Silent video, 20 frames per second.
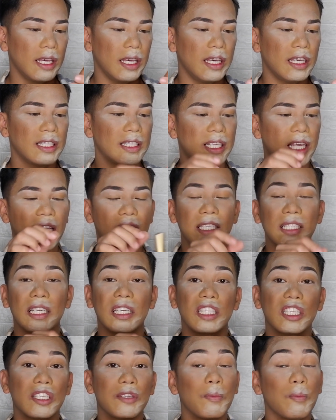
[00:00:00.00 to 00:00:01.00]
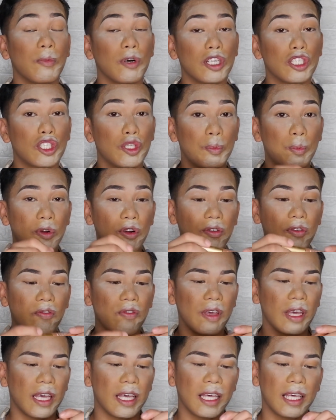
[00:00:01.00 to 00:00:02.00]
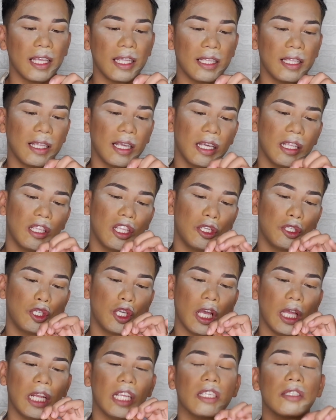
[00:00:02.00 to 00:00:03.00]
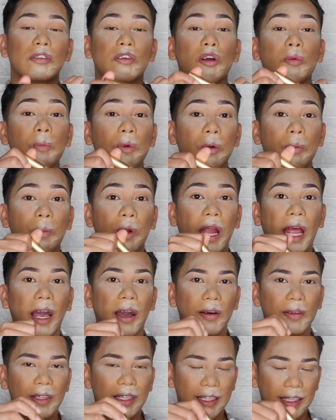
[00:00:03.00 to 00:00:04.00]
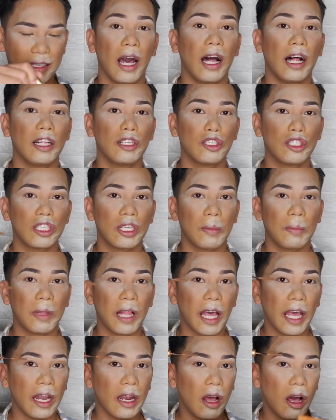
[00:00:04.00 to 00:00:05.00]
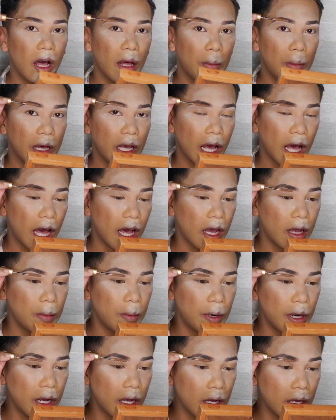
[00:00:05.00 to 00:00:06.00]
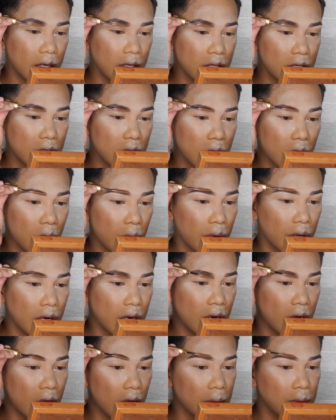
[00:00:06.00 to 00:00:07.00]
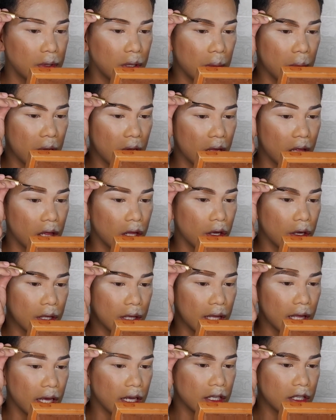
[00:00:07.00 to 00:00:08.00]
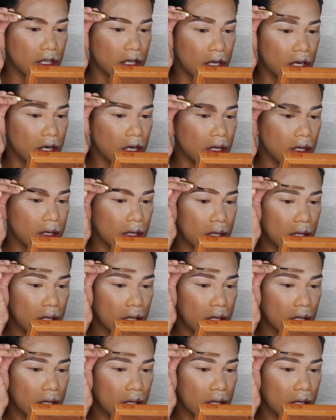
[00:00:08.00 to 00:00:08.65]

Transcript: It says it's smudge proof, and the shade is copper brown. I'll just apply it on my eyebrows, going up to make it look natural.